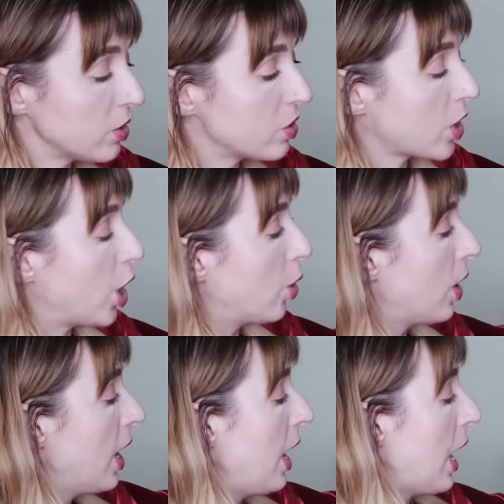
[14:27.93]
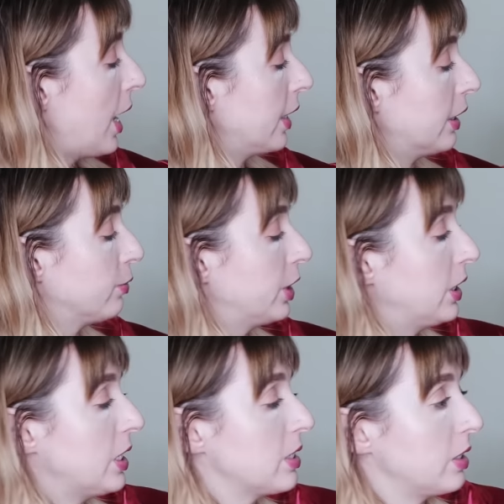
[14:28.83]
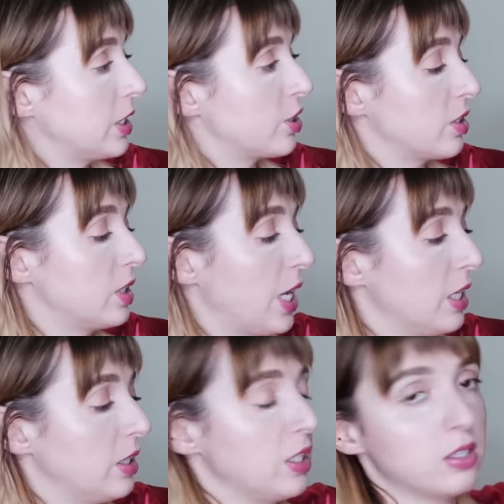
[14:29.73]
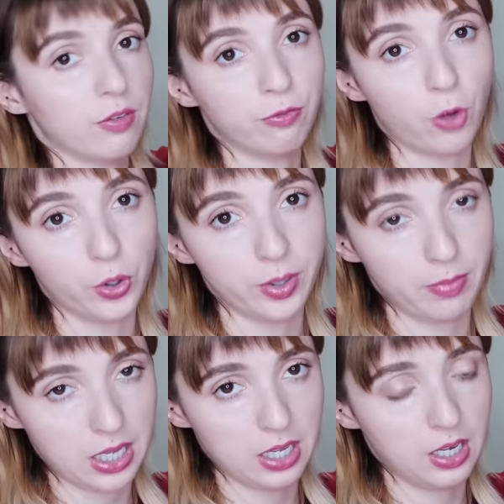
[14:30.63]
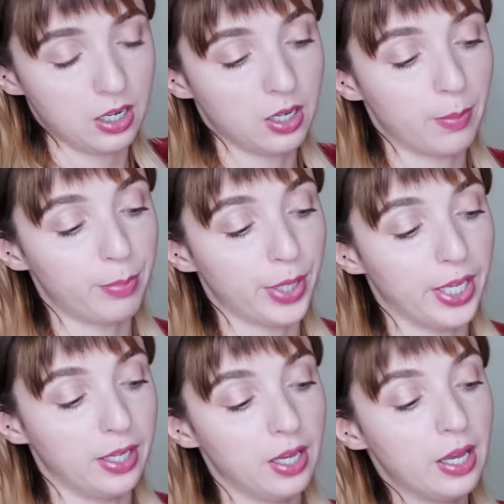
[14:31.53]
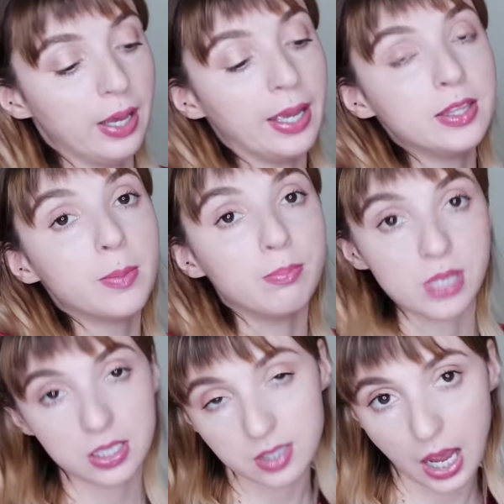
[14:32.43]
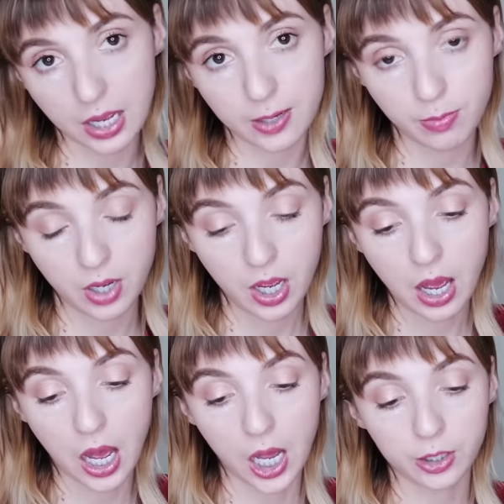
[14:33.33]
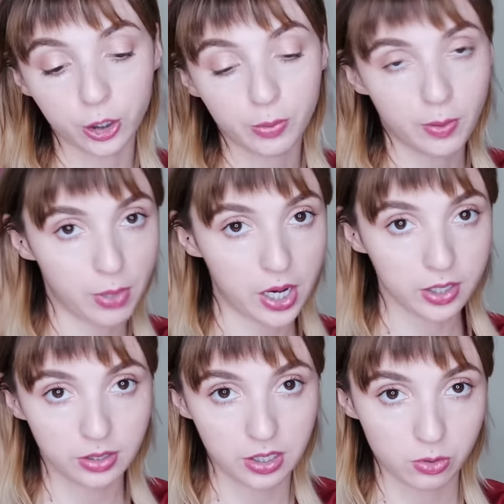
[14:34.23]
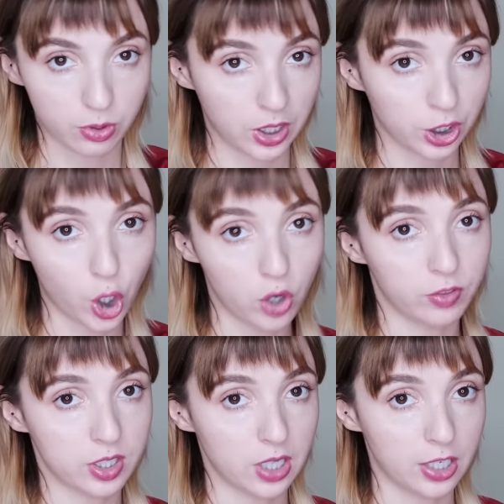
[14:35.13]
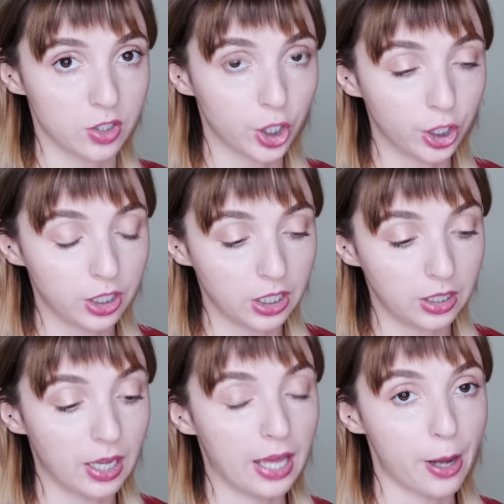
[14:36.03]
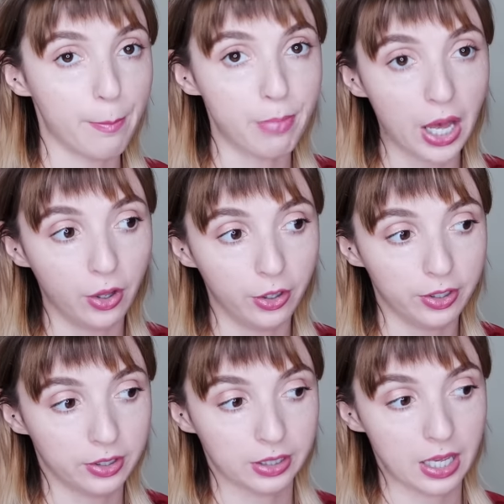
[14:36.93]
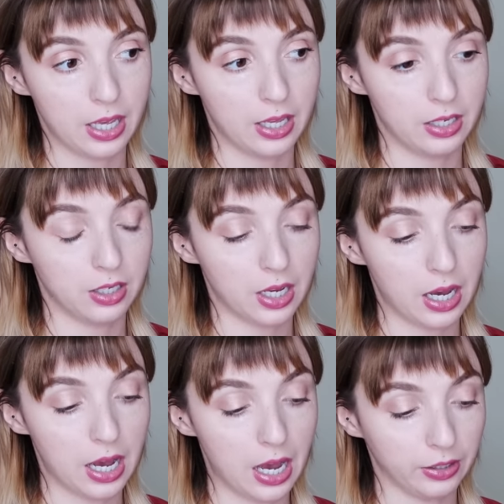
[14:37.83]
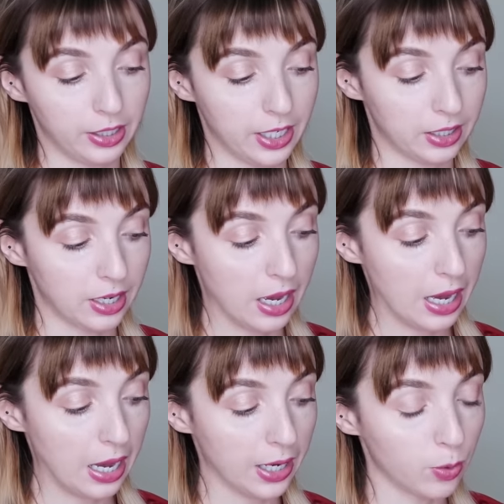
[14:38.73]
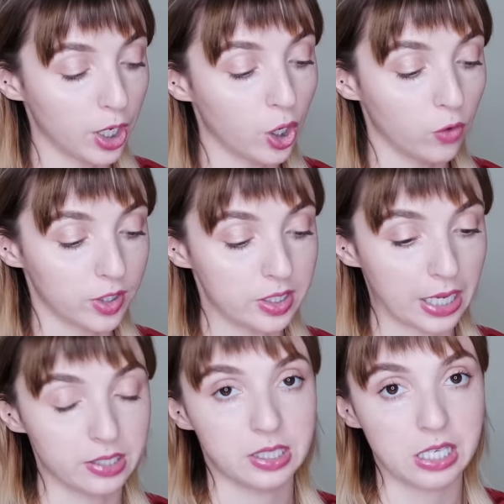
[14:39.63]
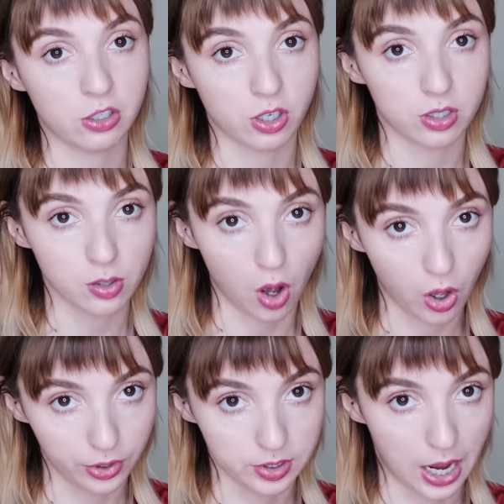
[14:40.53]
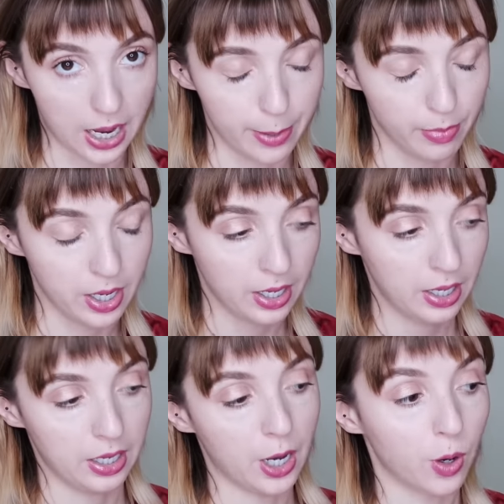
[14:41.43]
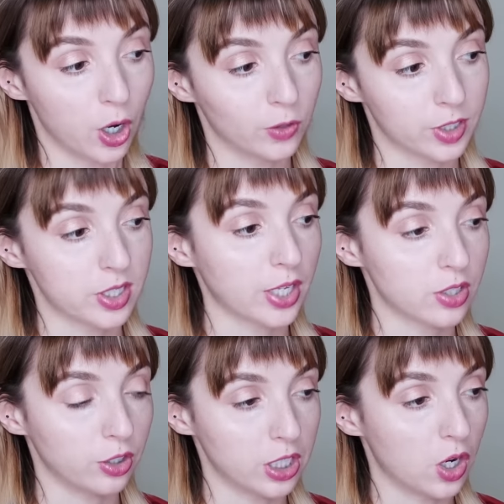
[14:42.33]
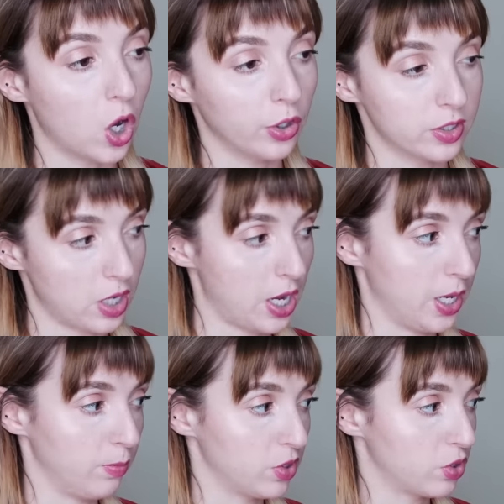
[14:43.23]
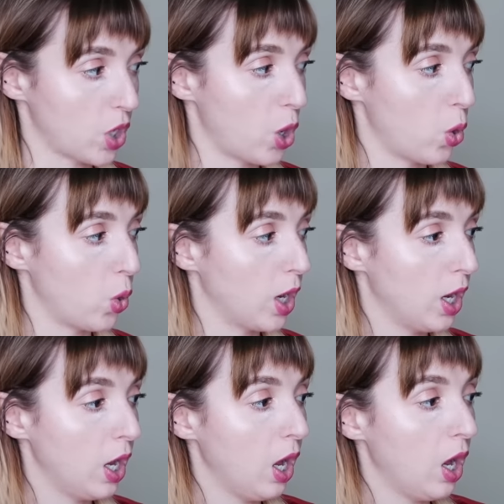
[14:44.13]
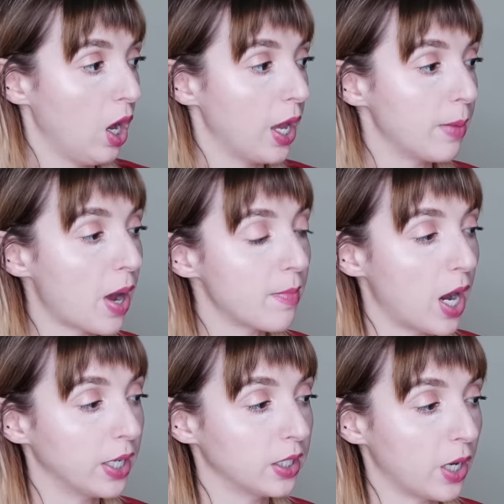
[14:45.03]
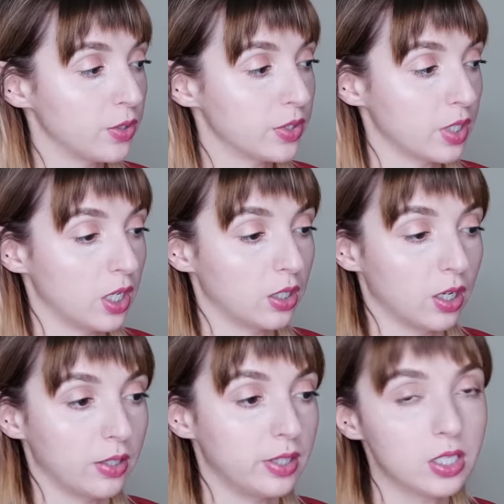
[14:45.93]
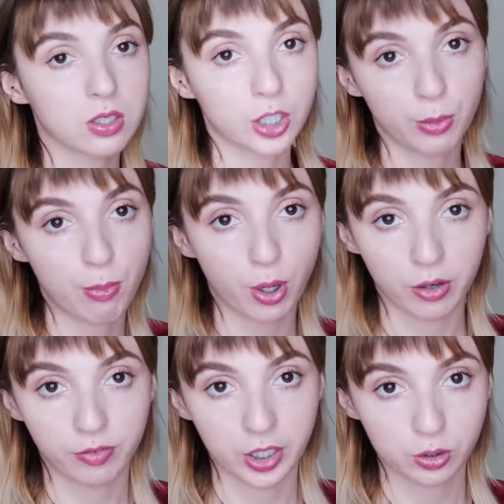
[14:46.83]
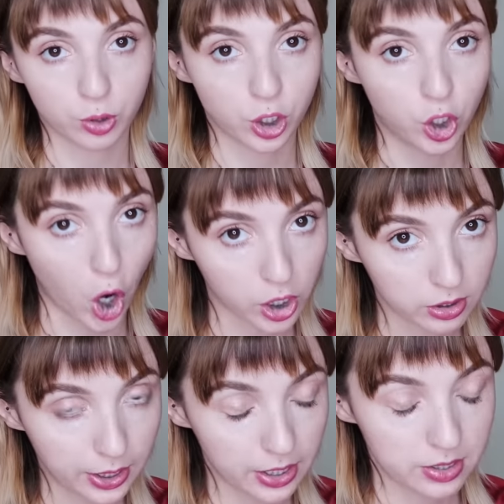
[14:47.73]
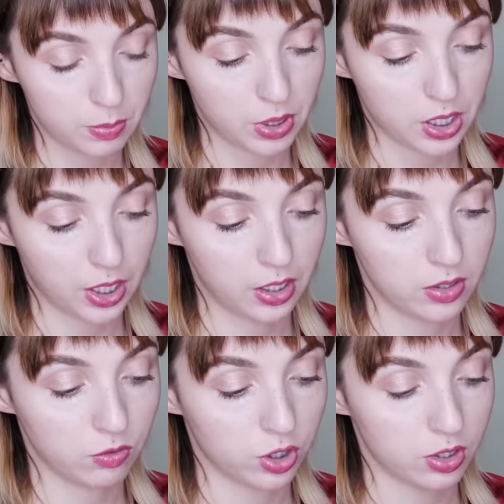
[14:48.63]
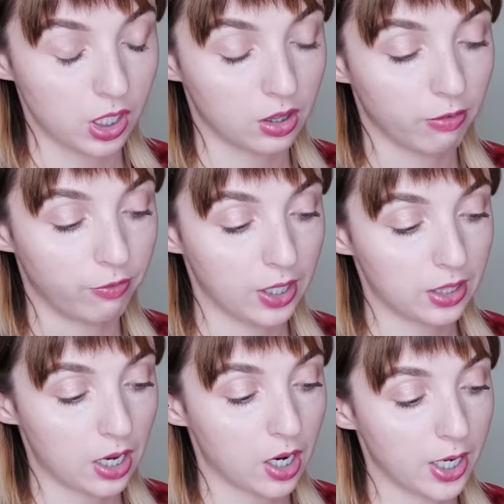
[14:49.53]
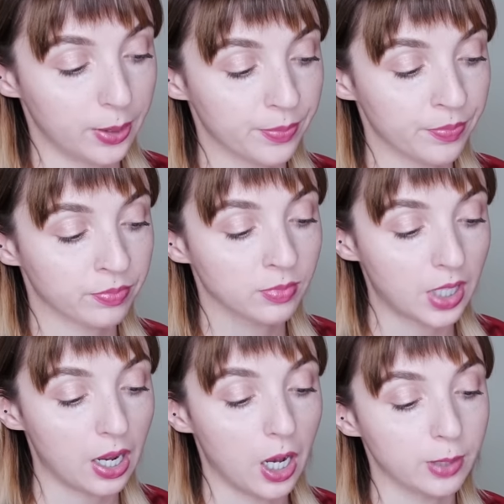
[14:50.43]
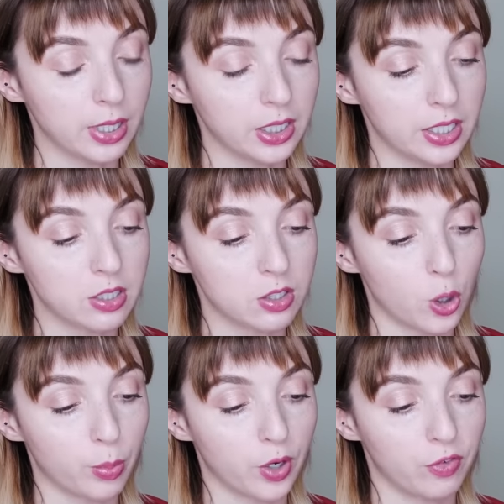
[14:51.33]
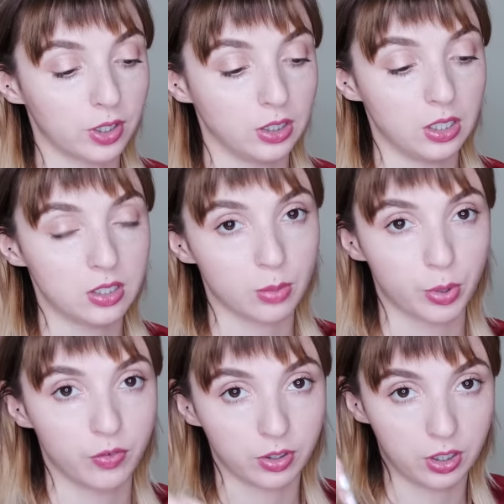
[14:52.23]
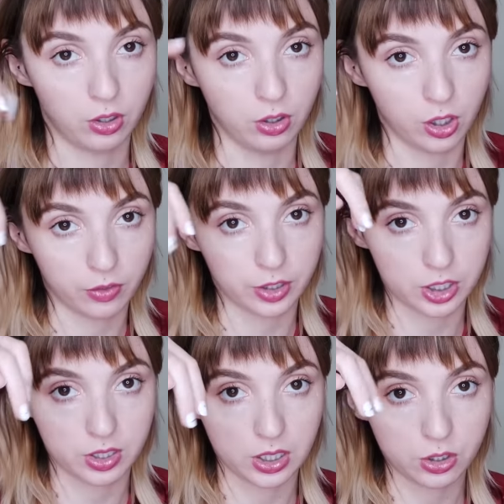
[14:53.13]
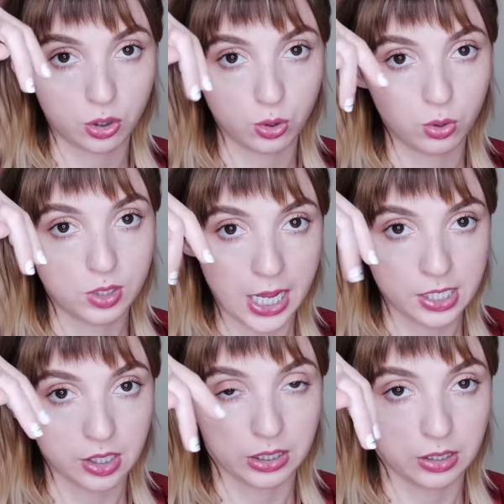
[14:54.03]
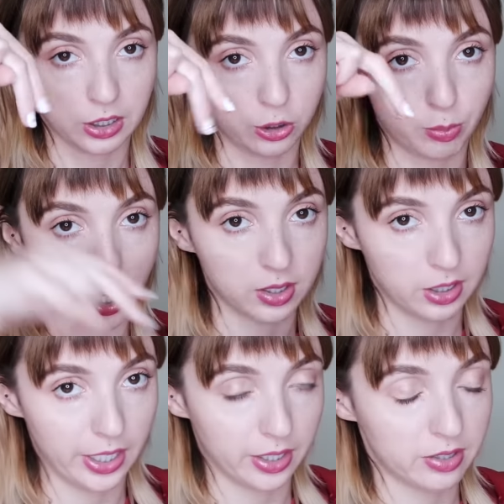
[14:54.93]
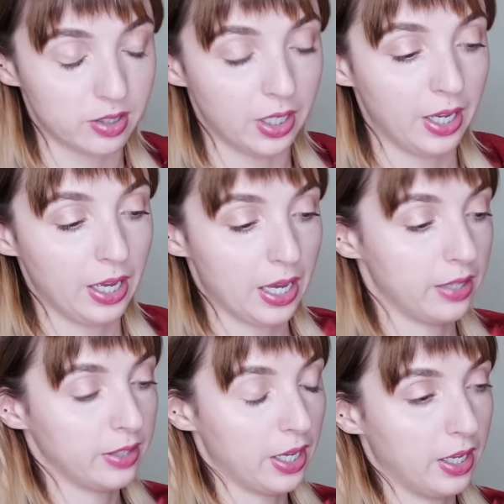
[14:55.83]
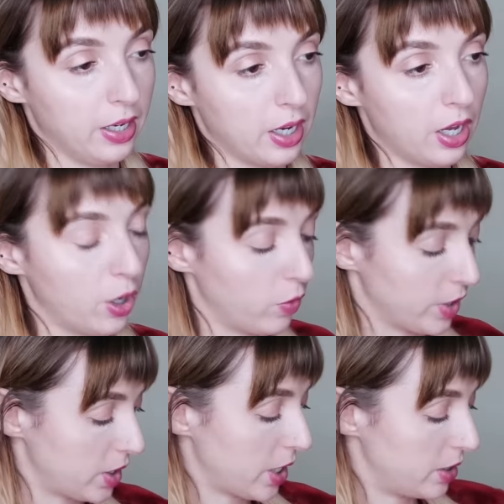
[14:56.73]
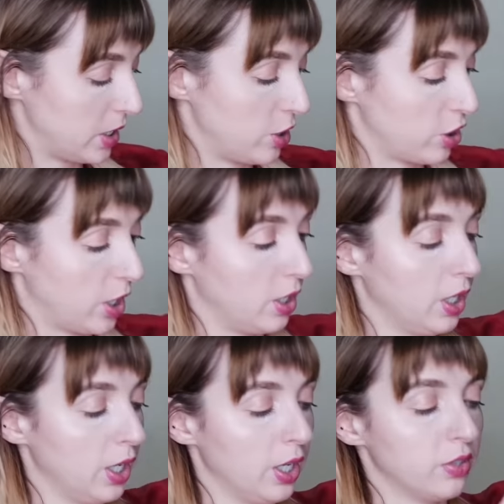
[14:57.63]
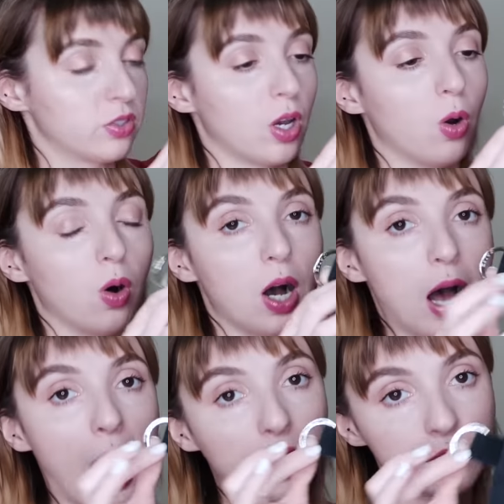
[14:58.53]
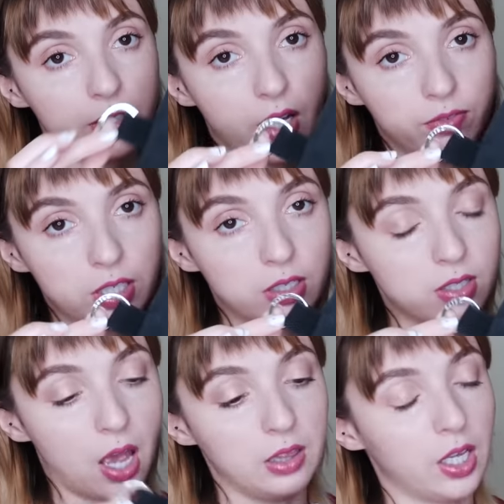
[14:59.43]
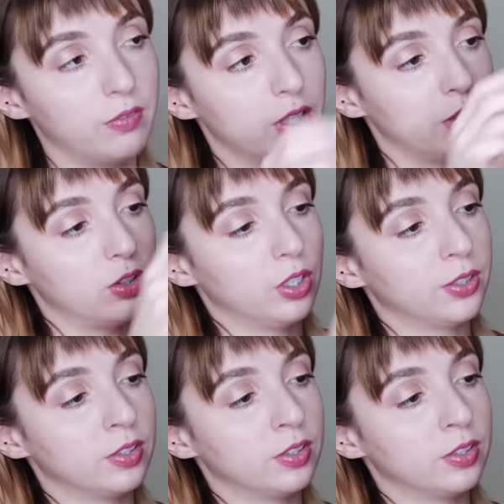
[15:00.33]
So I can really easily just take these and fold them in, but in the meantime, I'm going to be pairing these with like an oversized hoodie and a belt and like I wear oversized t-shirts all the time and I wear oversized hoodie all the time. So in my mind, I was like, these are going to be perfect regardless because of just like the fit they are. They hug my legs so perfectly. It's the perfect little look for just like two dangly little punk legs and then an oversized t-shirt. So I just love these. I love the little